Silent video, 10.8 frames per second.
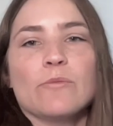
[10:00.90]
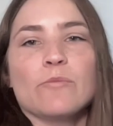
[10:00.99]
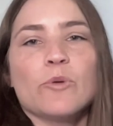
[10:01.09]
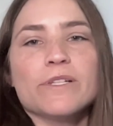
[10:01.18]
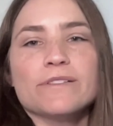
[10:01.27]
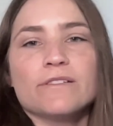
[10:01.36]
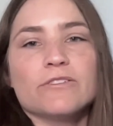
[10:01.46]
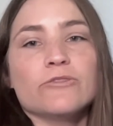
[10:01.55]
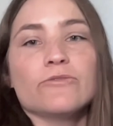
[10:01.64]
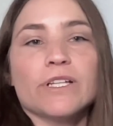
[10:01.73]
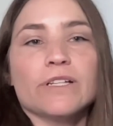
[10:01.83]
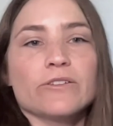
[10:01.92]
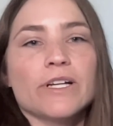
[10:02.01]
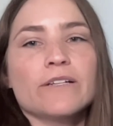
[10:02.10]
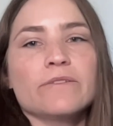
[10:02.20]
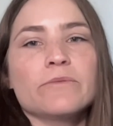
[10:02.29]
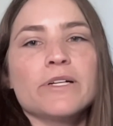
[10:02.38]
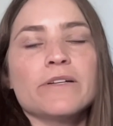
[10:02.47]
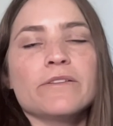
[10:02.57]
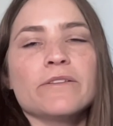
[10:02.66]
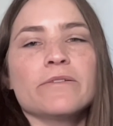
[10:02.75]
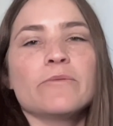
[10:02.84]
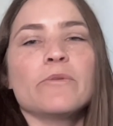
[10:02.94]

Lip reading: endpoints that you've integrated with.